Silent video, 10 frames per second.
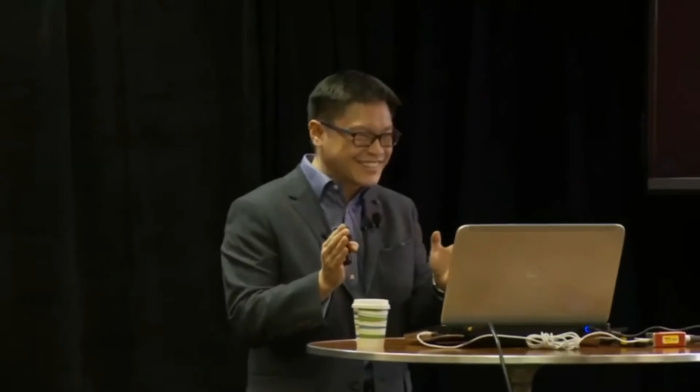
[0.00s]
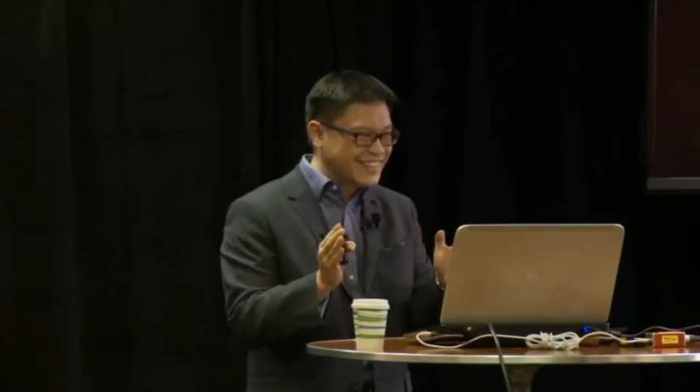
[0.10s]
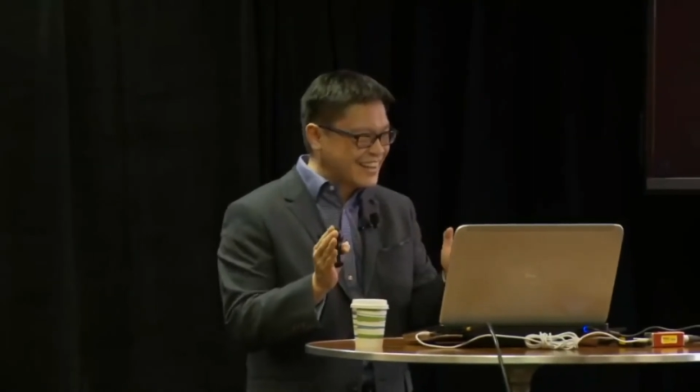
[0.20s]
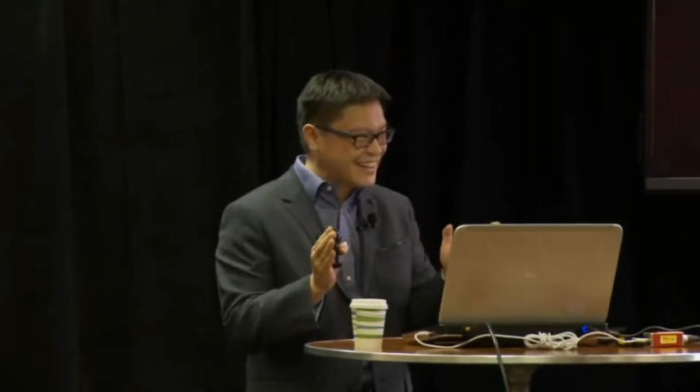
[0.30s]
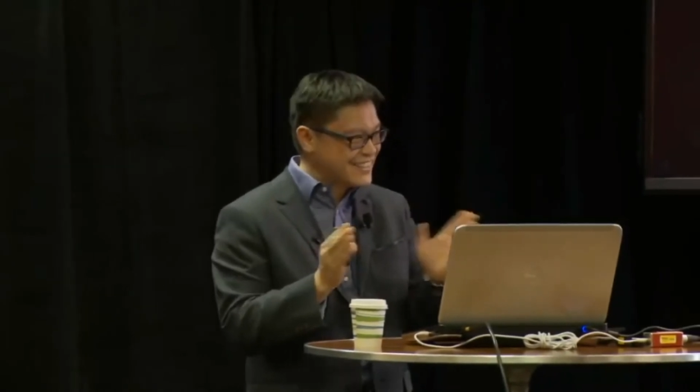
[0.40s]

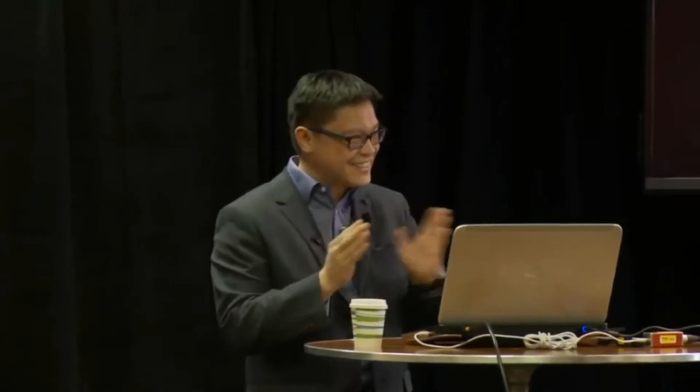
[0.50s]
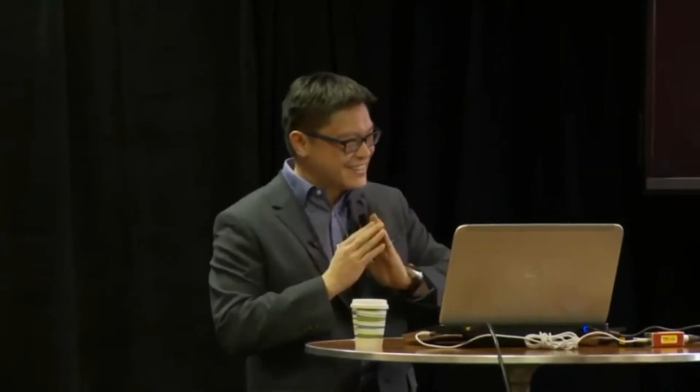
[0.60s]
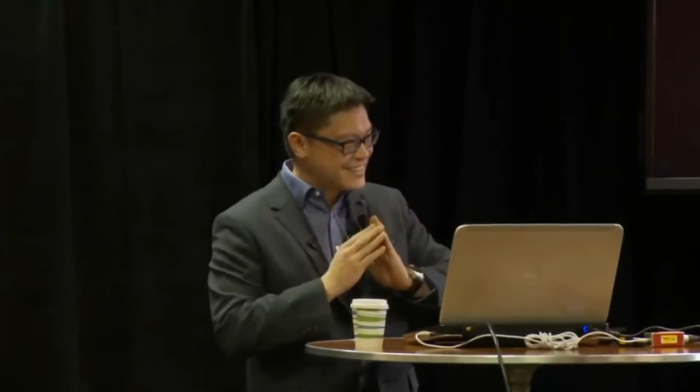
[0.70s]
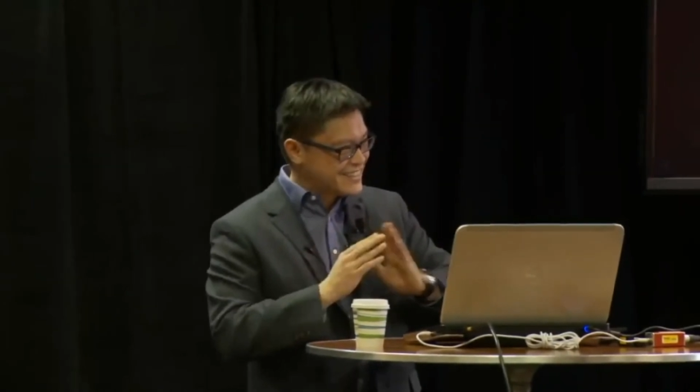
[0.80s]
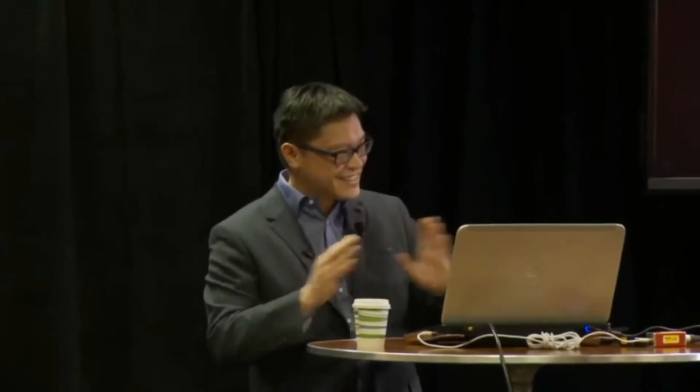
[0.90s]
that has
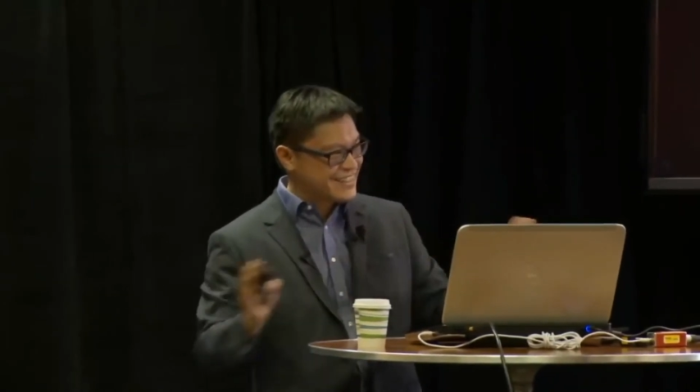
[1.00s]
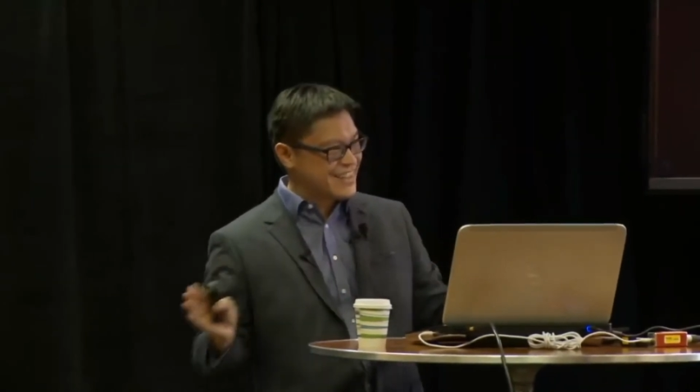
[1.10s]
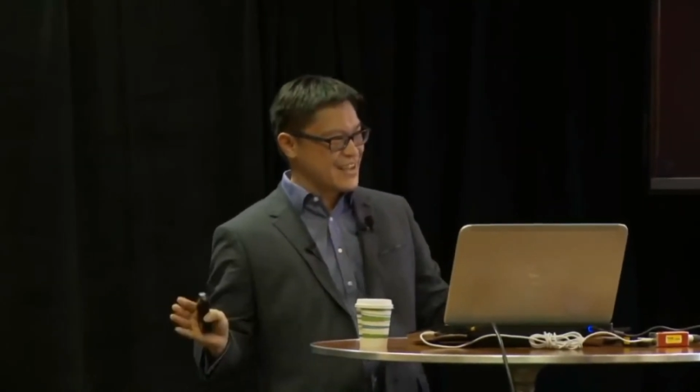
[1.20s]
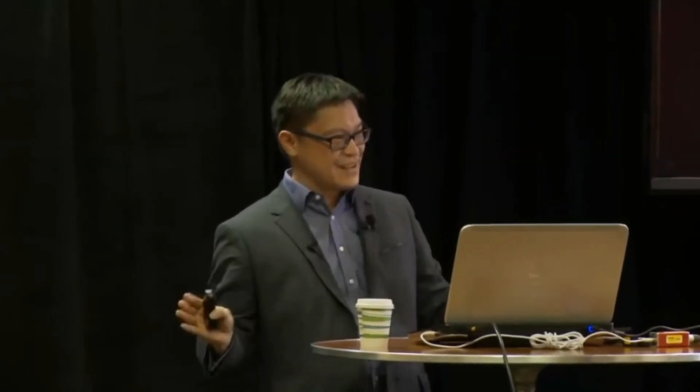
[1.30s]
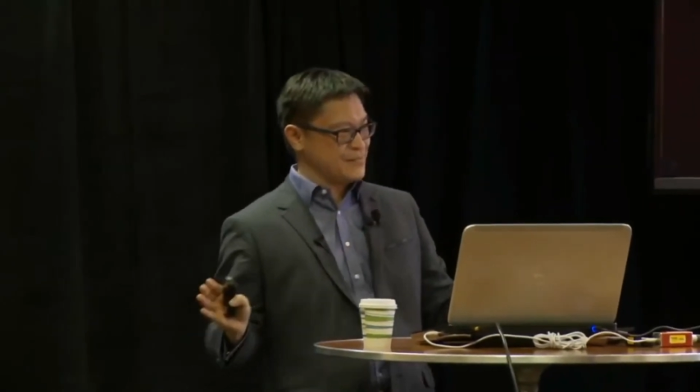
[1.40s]

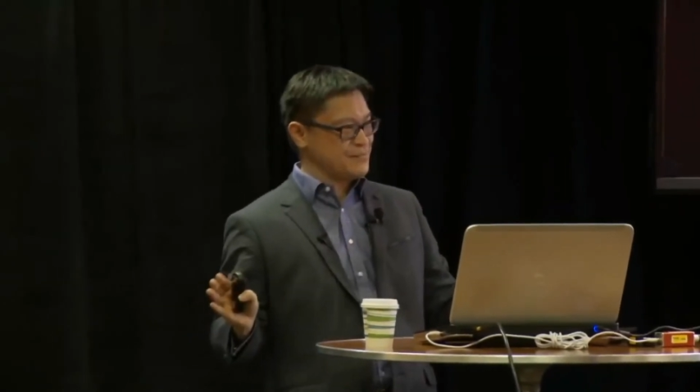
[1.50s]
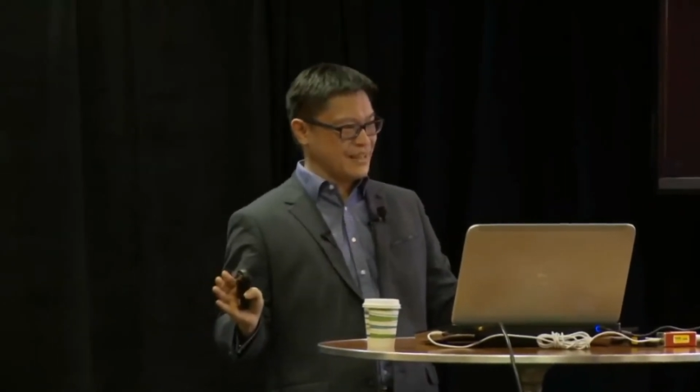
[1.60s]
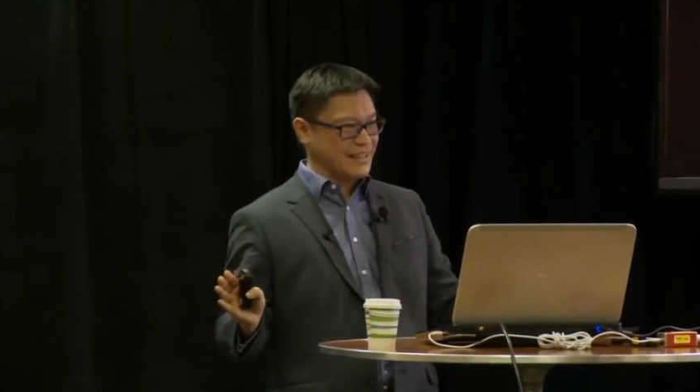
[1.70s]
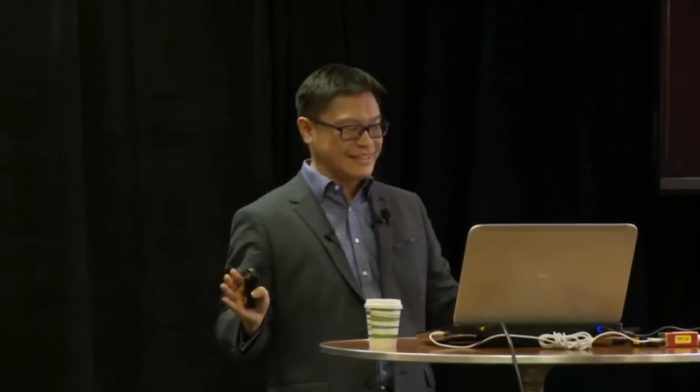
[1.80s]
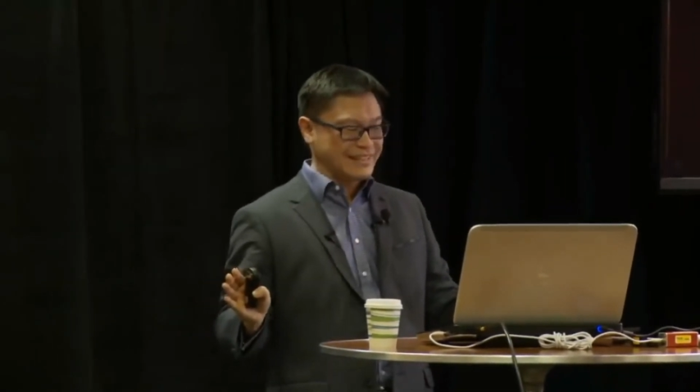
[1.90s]
escaped
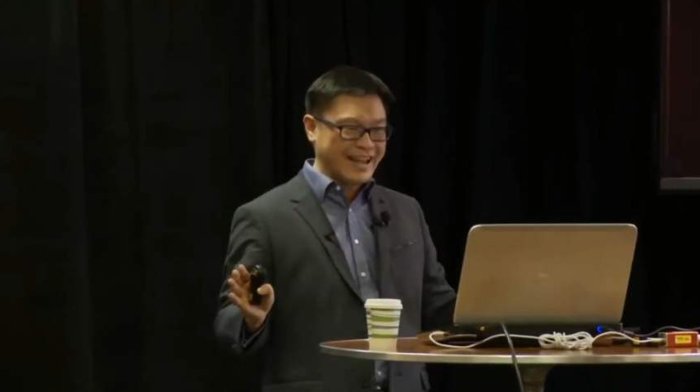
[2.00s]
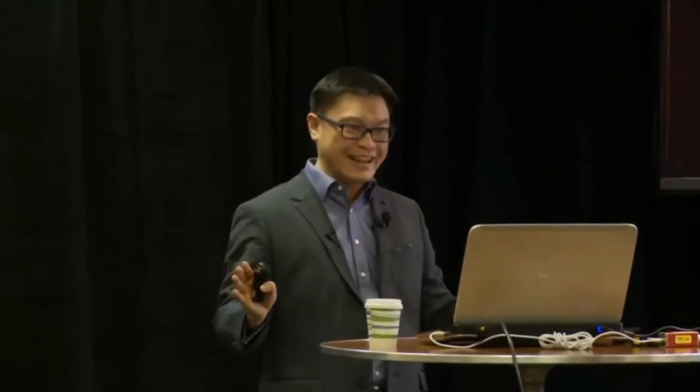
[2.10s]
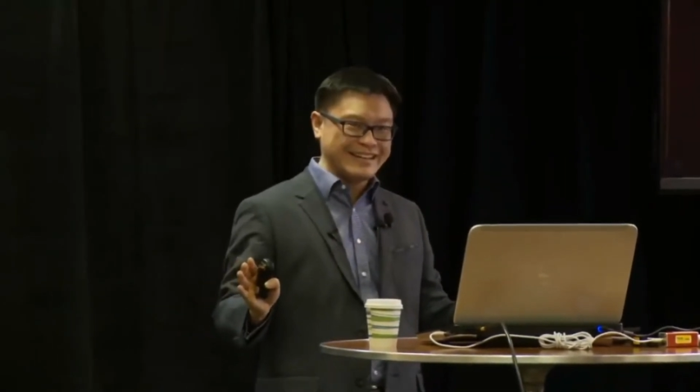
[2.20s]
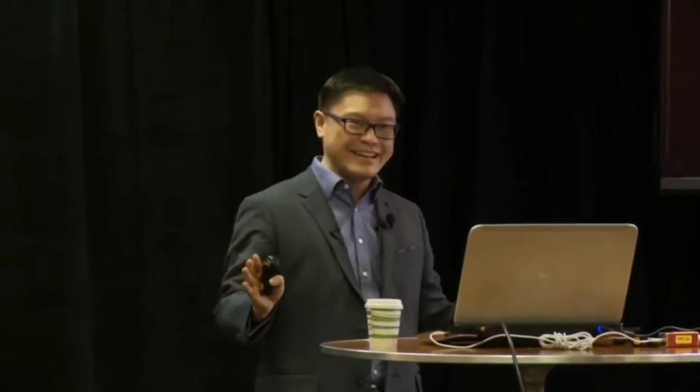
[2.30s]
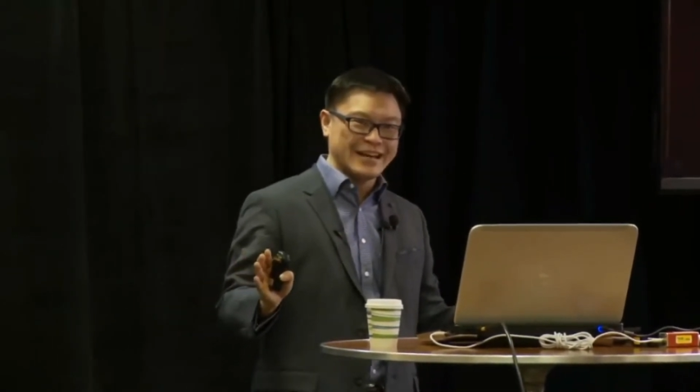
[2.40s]
like
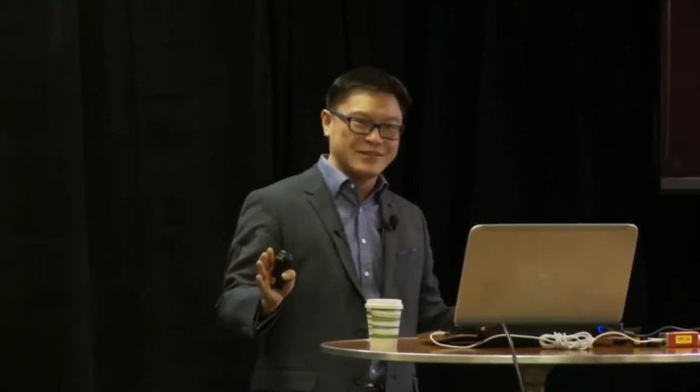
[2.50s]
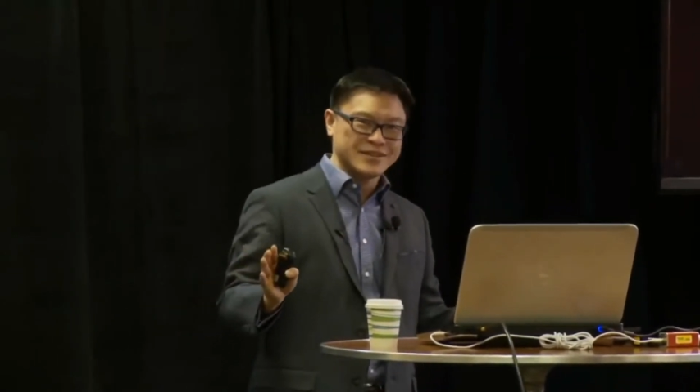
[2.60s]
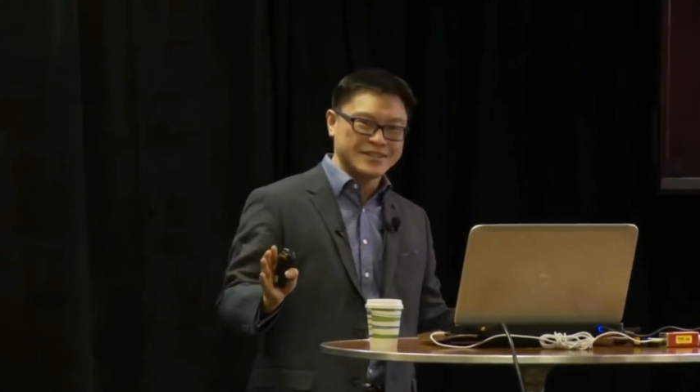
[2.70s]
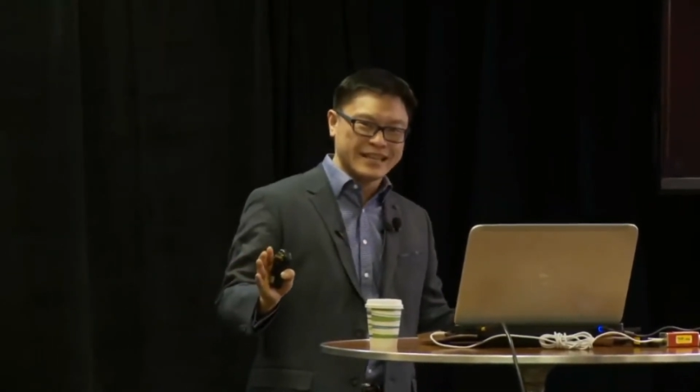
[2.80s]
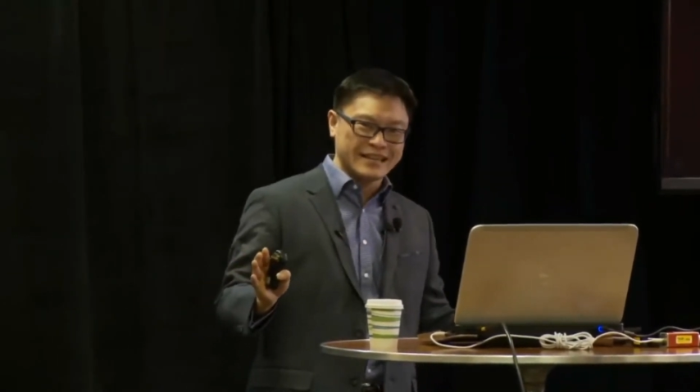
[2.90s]

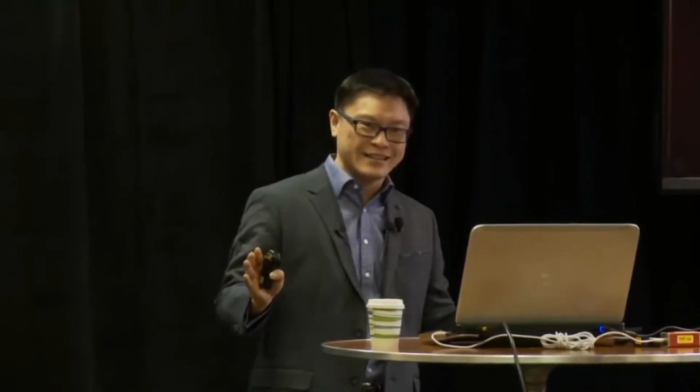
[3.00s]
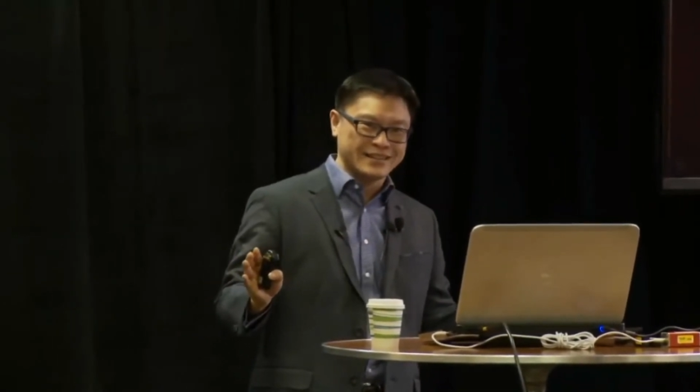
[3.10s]
99%